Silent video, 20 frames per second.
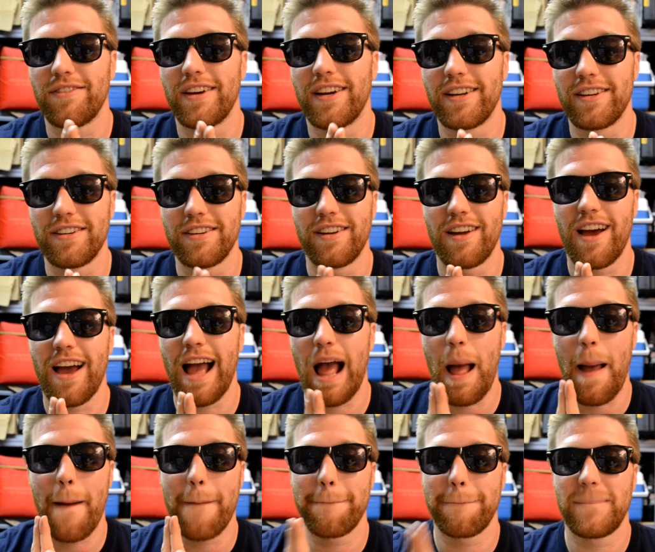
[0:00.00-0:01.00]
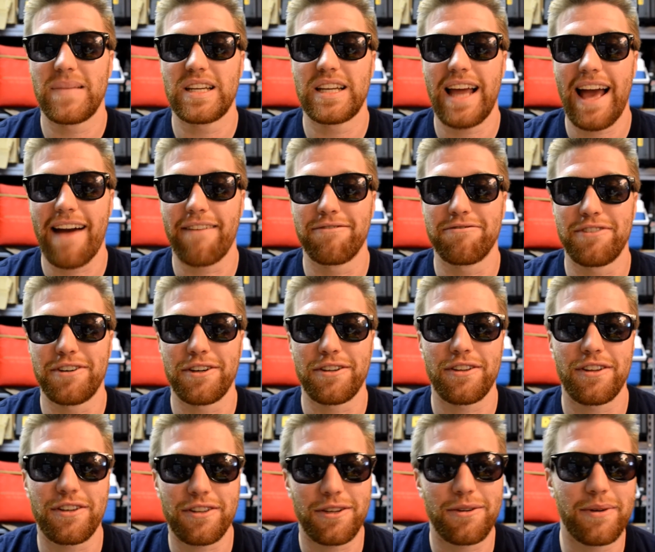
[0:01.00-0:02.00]
and having fun
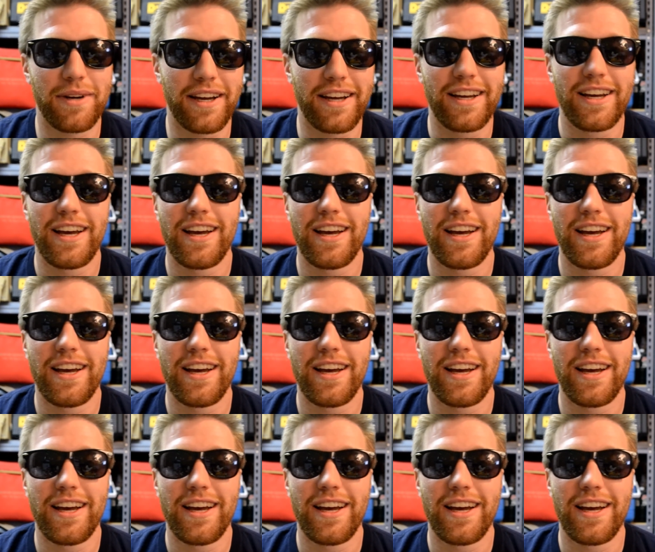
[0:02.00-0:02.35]
along the way.